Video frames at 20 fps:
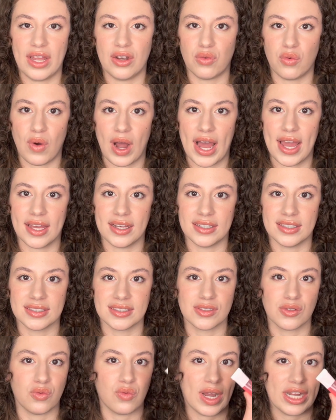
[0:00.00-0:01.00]
n Wild
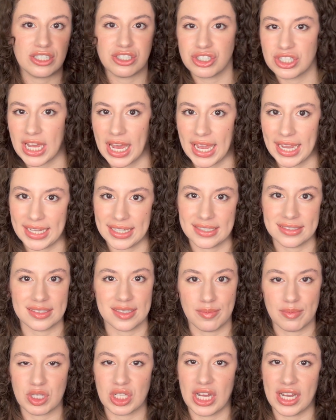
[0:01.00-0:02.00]
Wet Shine
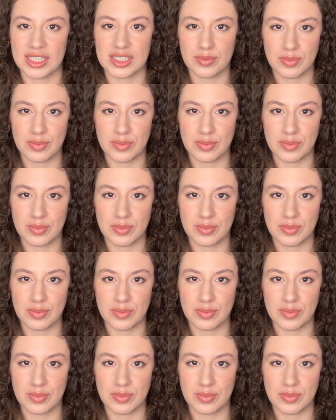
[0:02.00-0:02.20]
Lip Gloss